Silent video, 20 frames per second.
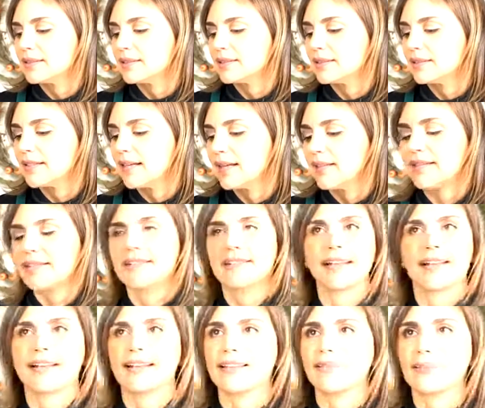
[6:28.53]
Any
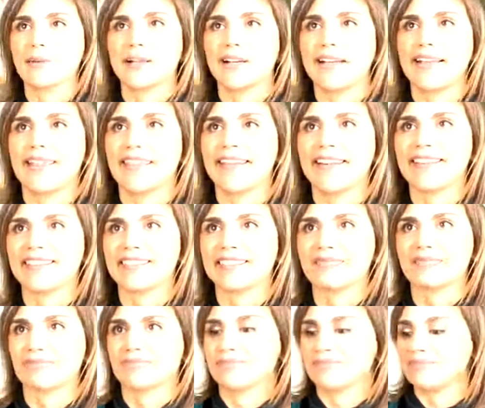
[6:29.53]
second, we're getting there.
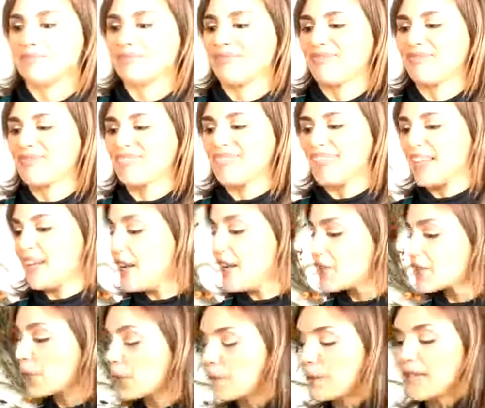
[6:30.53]

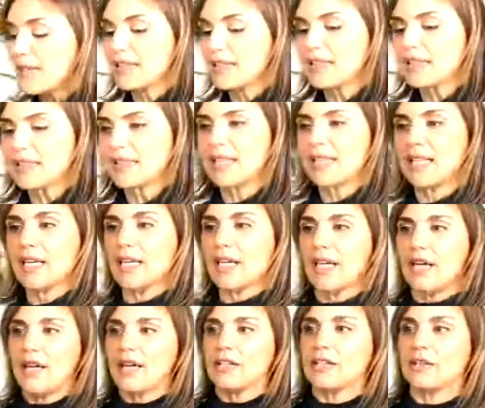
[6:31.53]
So apparently,
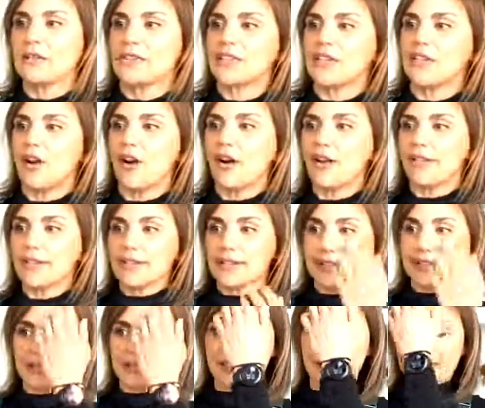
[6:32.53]
you'll see all this
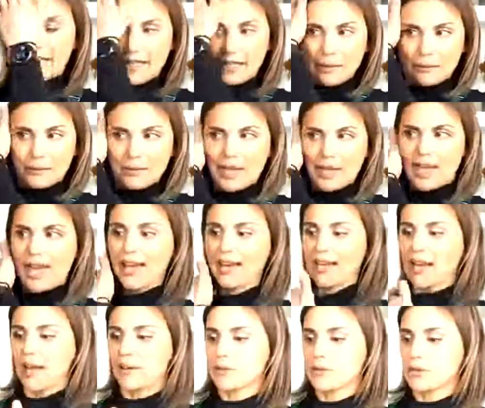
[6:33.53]
steam, and
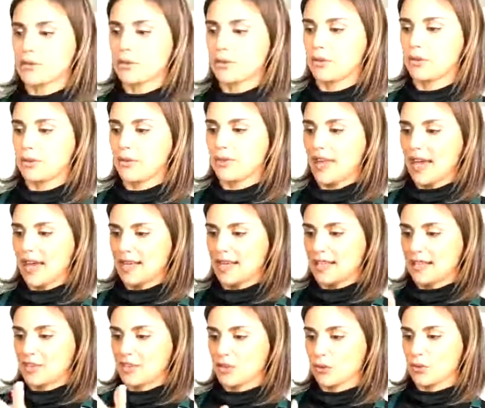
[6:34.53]
I was told that
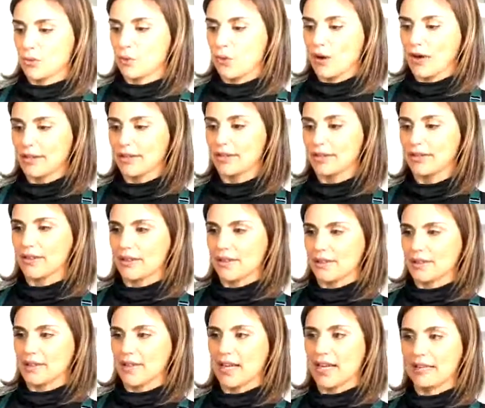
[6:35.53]
is the water
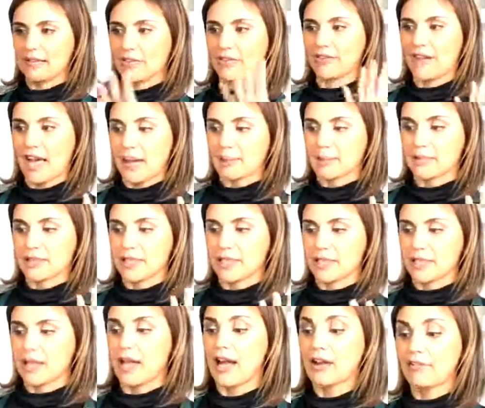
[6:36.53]
that's kind of
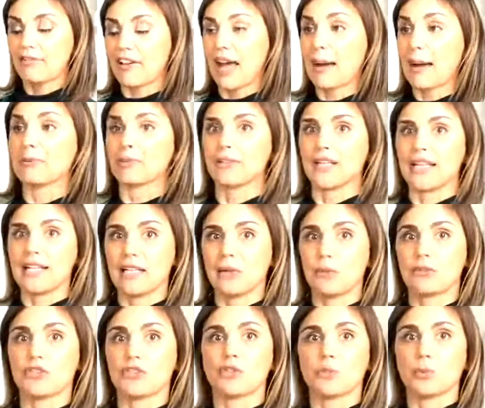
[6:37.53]
evaporating,
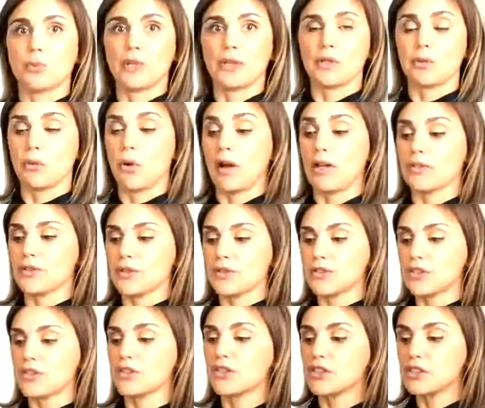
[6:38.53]
which is what you want. So this
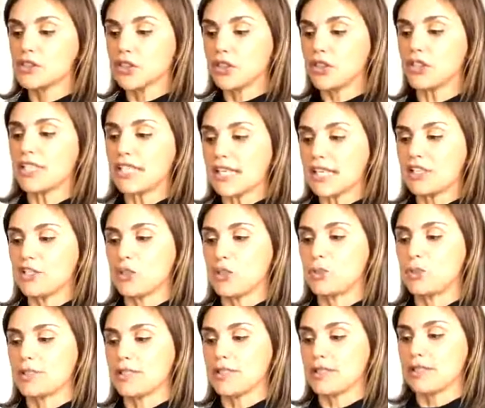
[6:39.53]
is turning
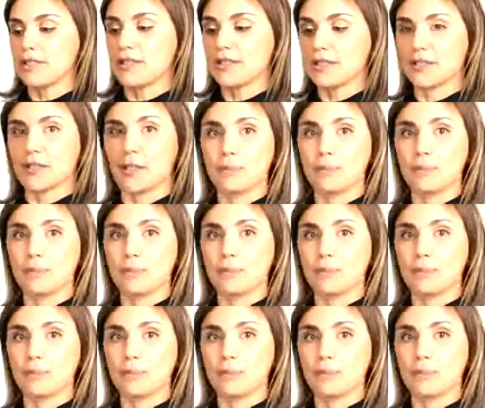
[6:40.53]
into a syrup.